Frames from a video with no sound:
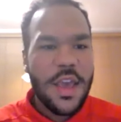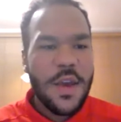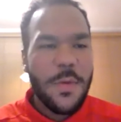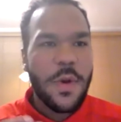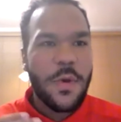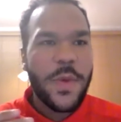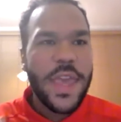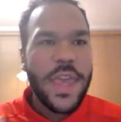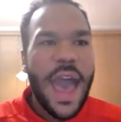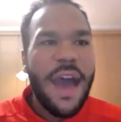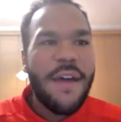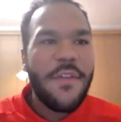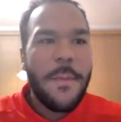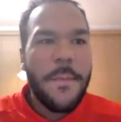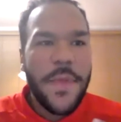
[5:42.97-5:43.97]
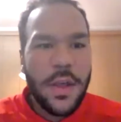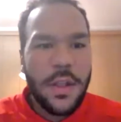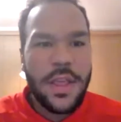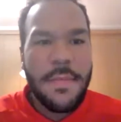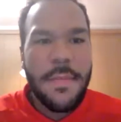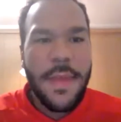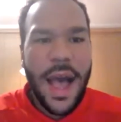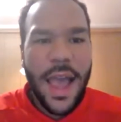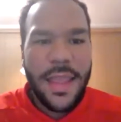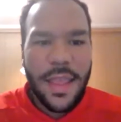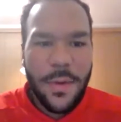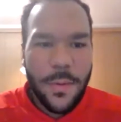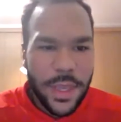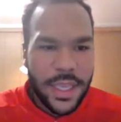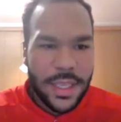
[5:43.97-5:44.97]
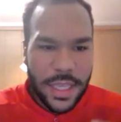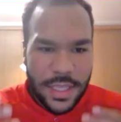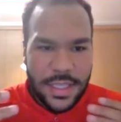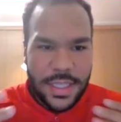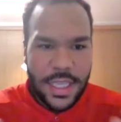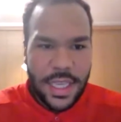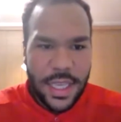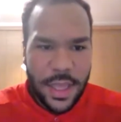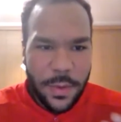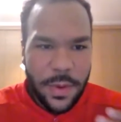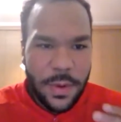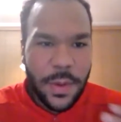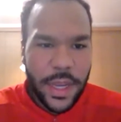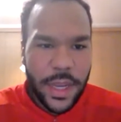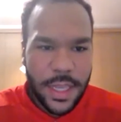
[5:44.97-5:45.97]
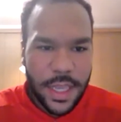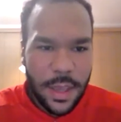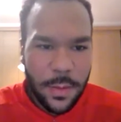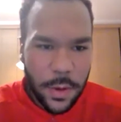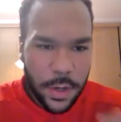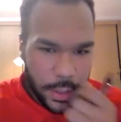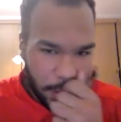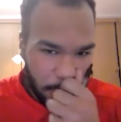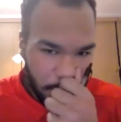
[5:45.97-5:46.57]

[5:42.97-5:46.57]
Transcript: where we have a bill in mind that we can see that we'd like to get worked on,